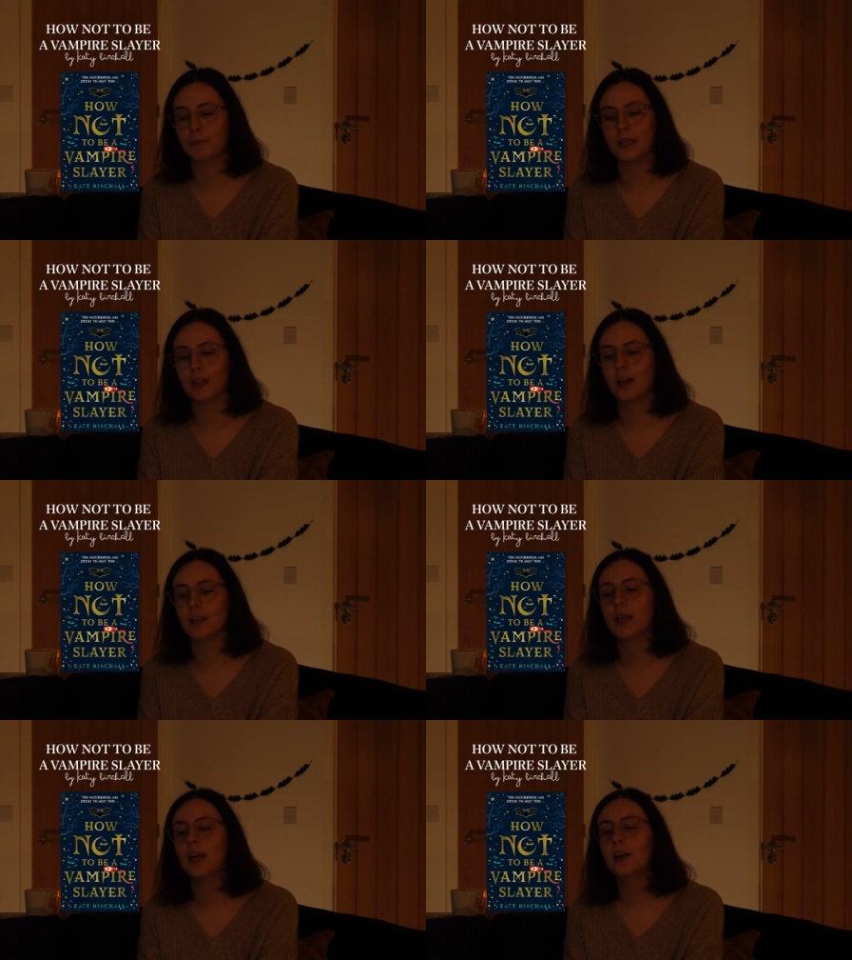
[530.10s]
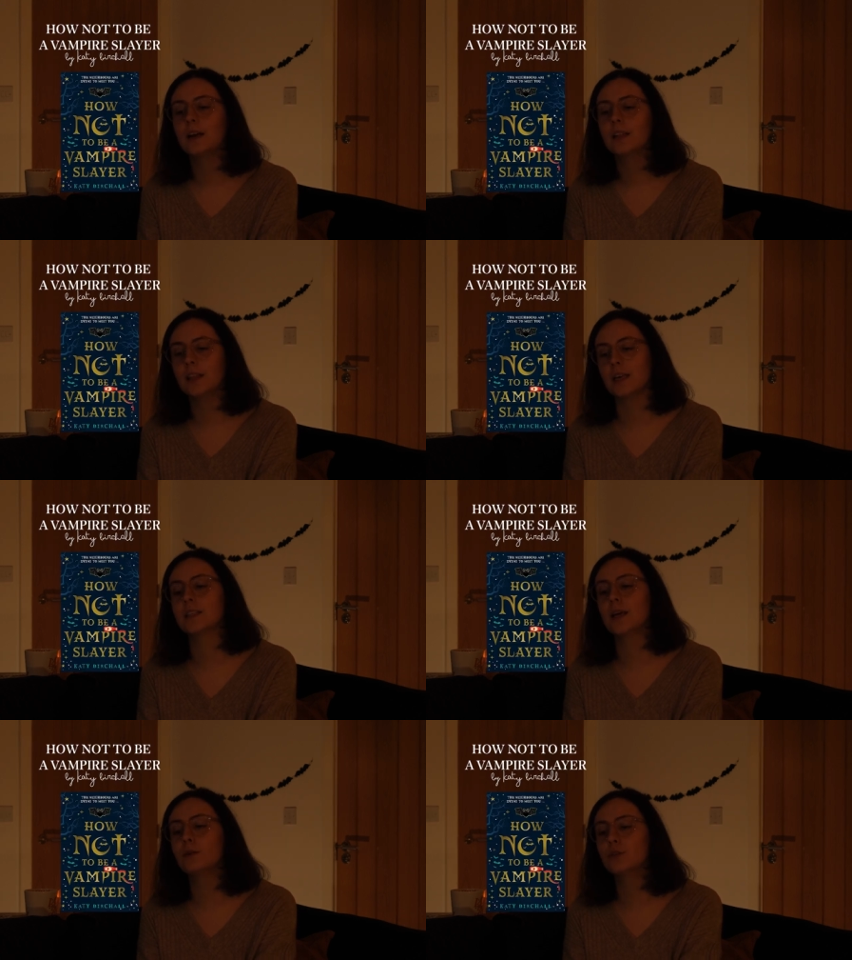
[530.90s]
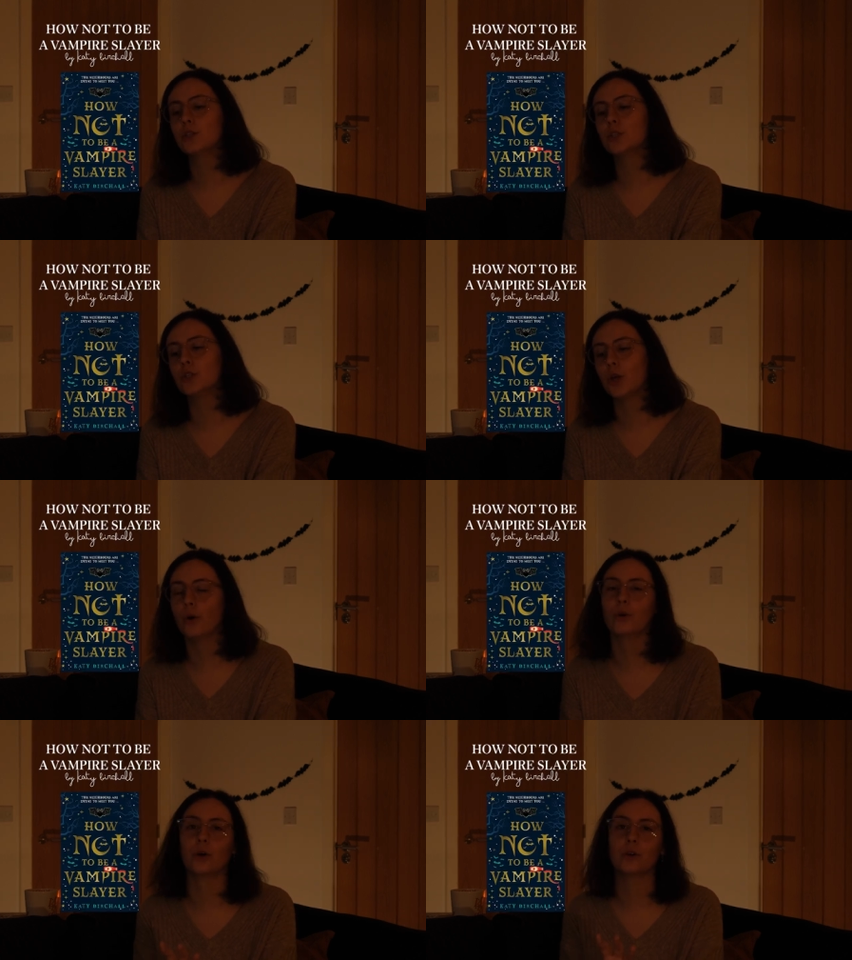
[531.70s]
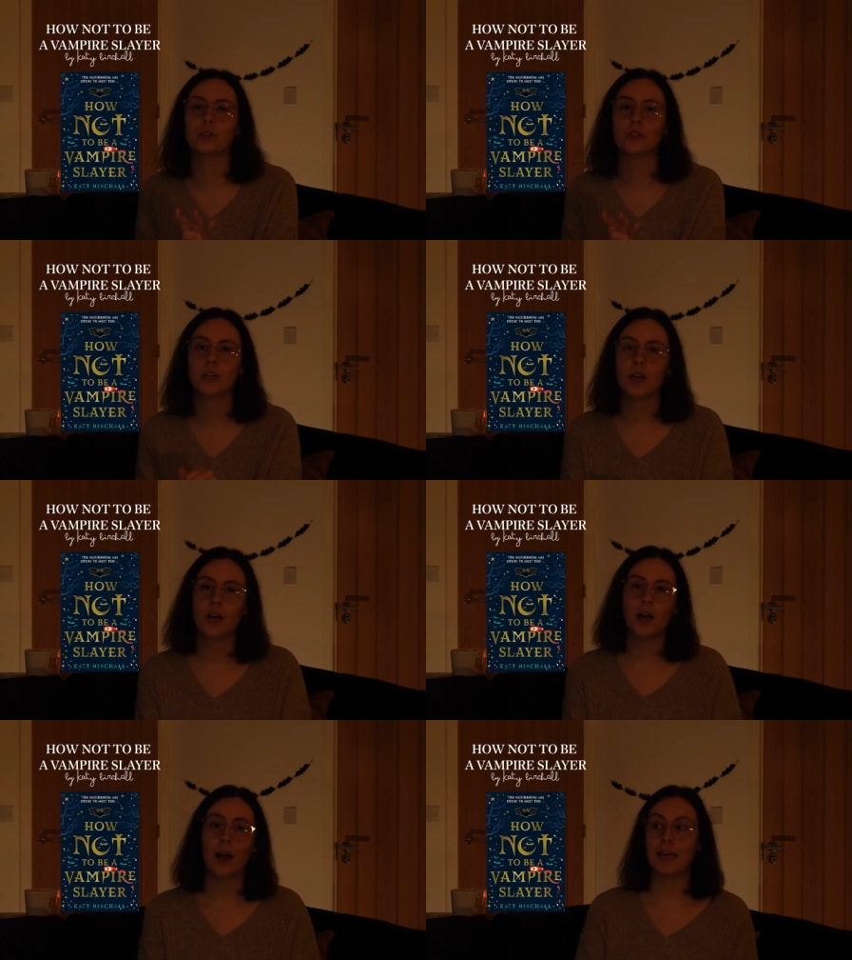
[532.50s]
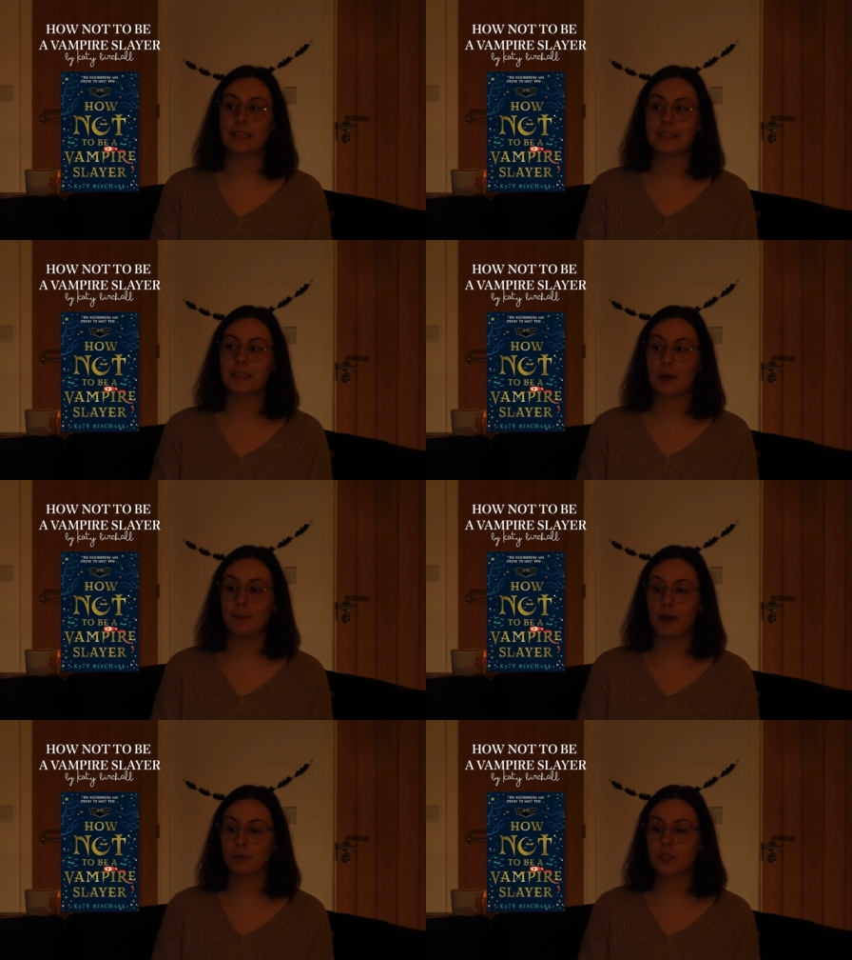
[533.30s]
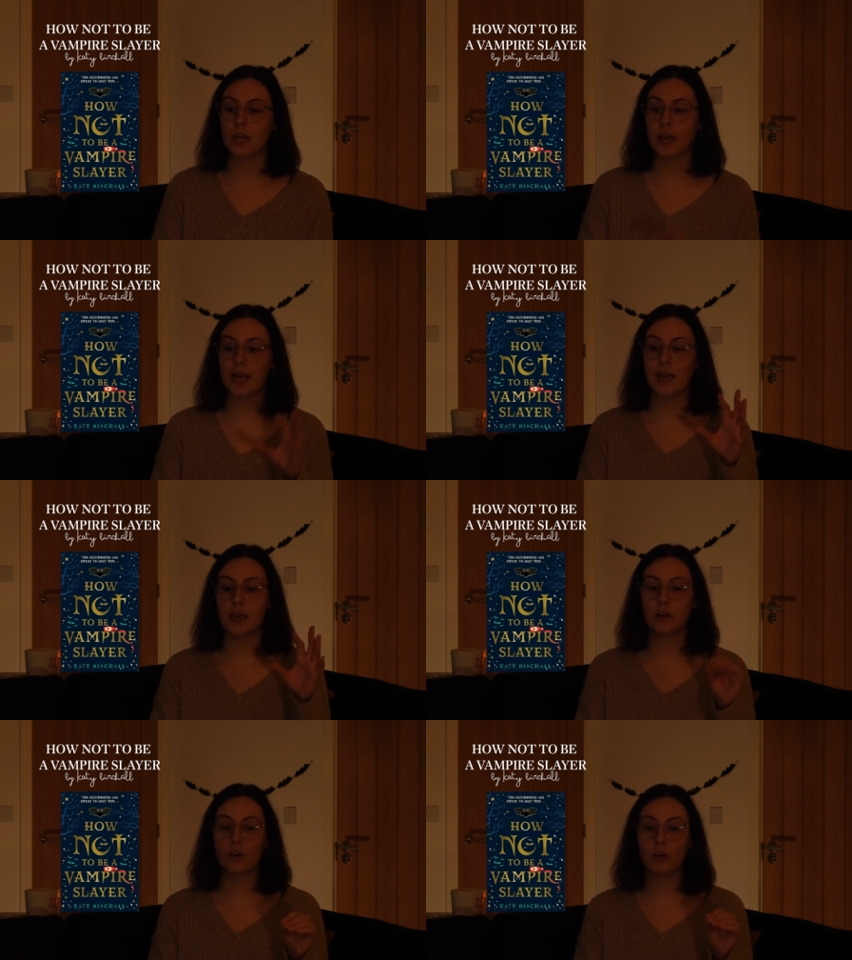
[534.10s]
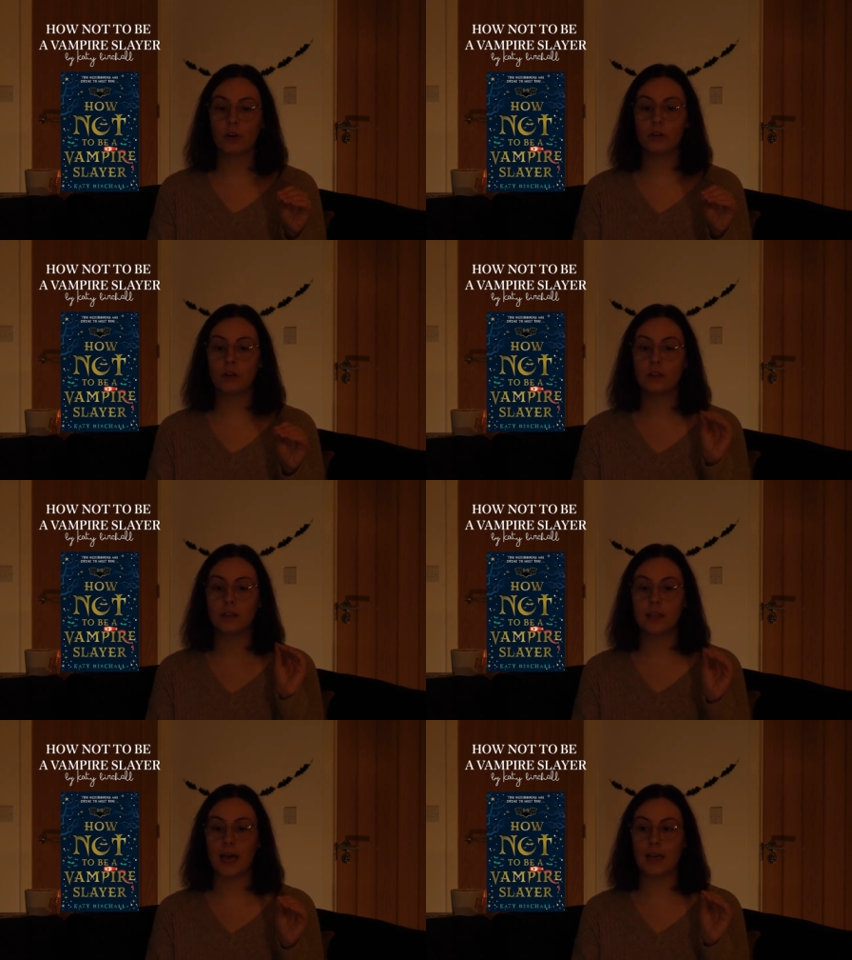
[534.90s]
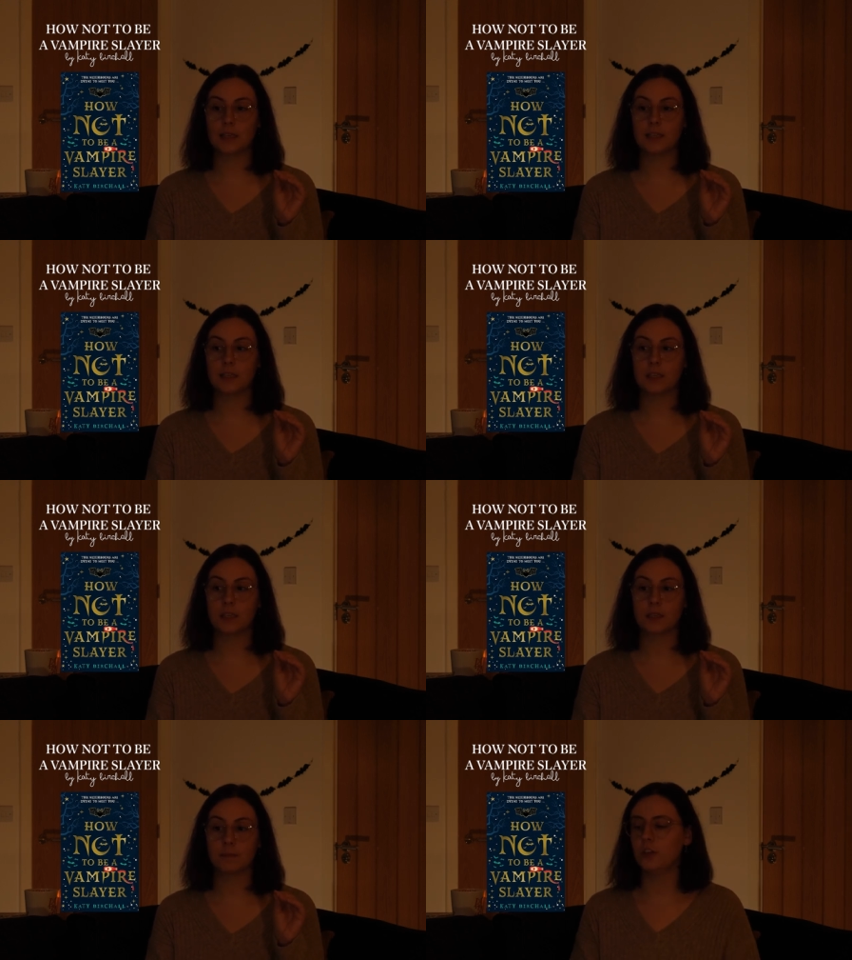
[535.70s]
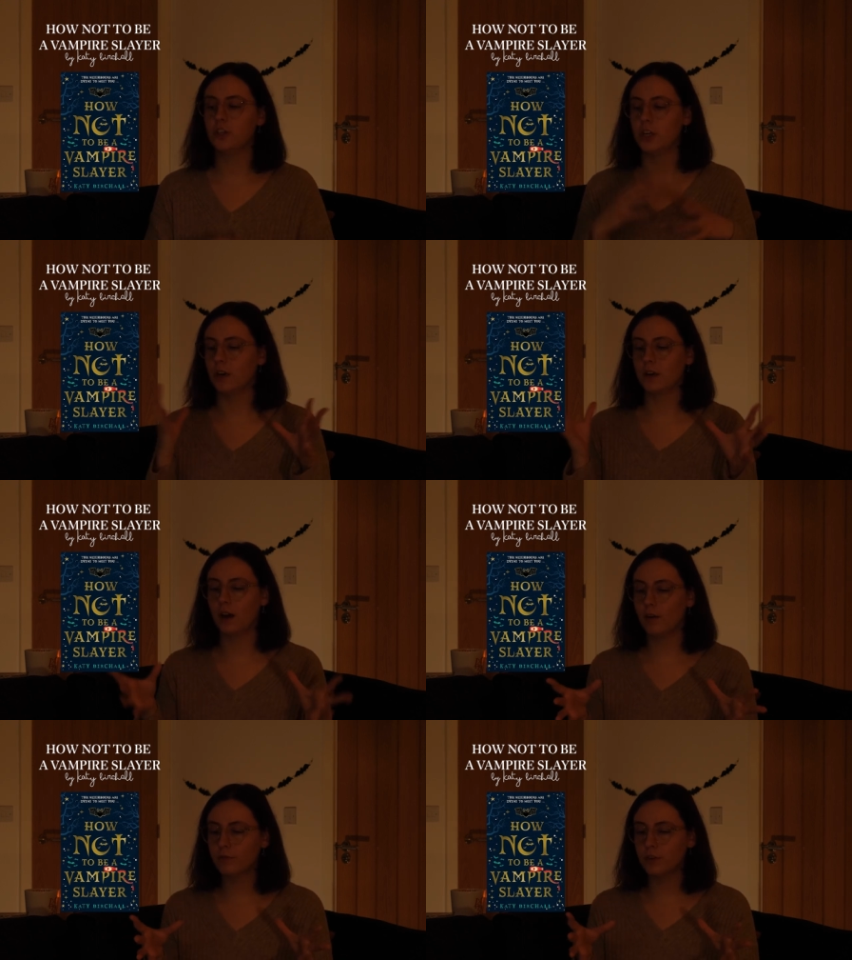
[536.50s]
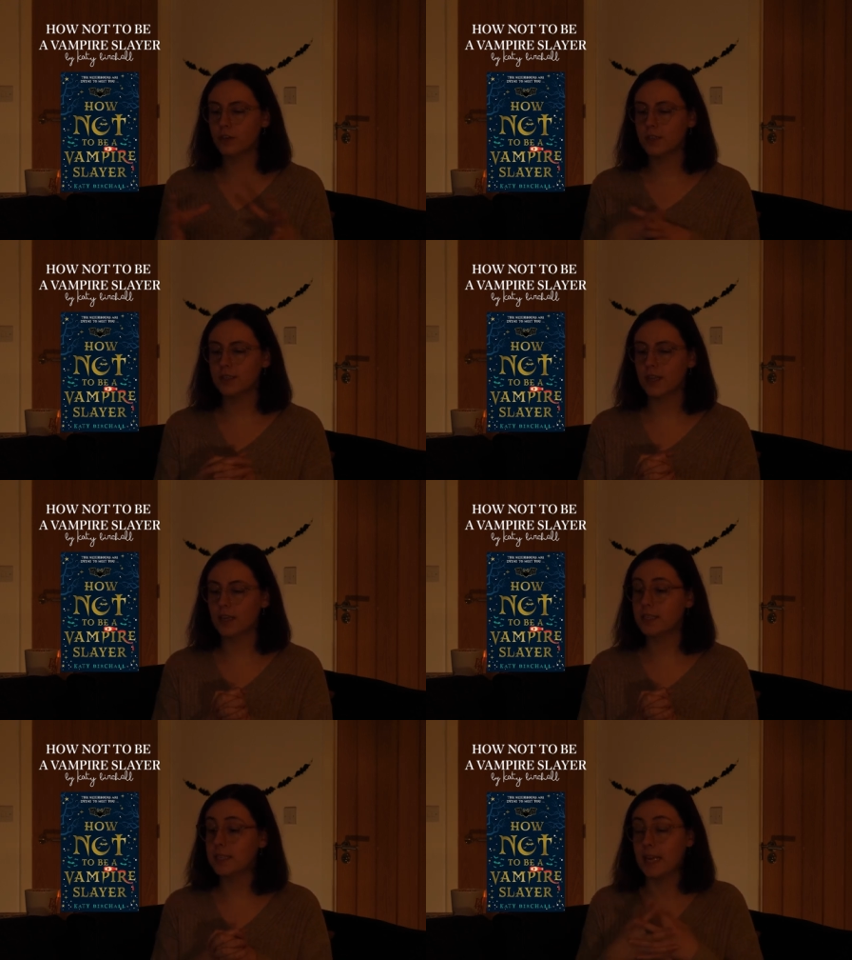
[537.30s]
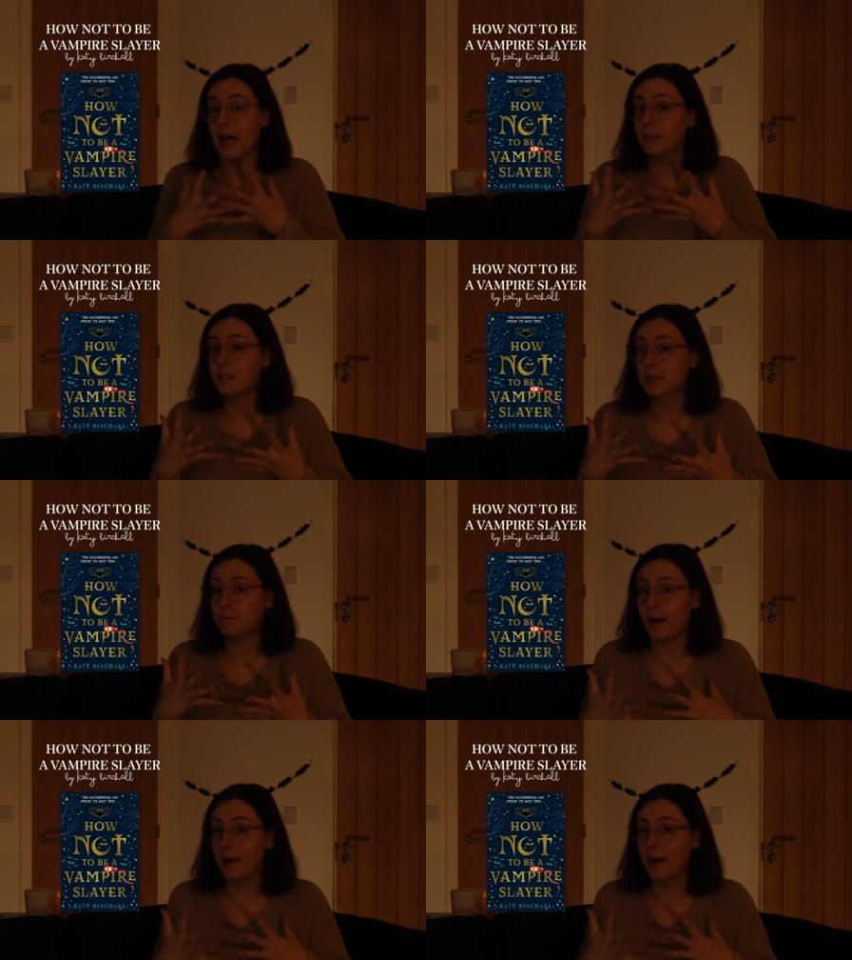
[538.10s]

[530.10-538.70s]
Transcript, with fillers: being like, this sounds so good. It's about a girl that she uncovers Skeleton